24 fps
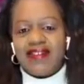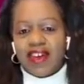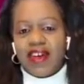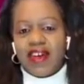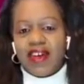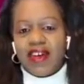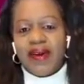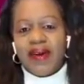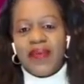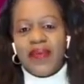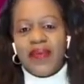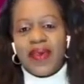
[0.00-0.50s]
a
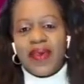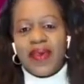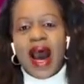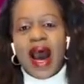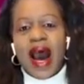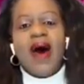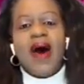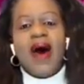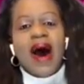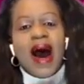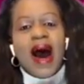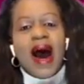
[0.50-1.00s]
leader
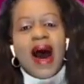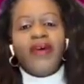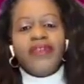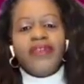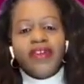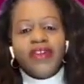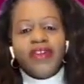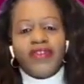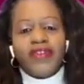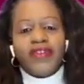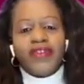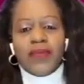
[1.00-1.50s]
in
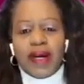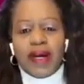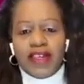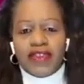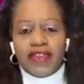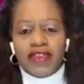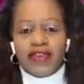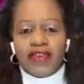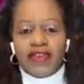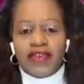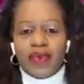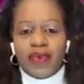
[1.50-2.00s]

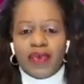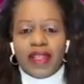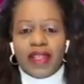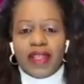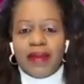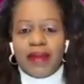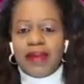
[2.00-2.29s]
architecture?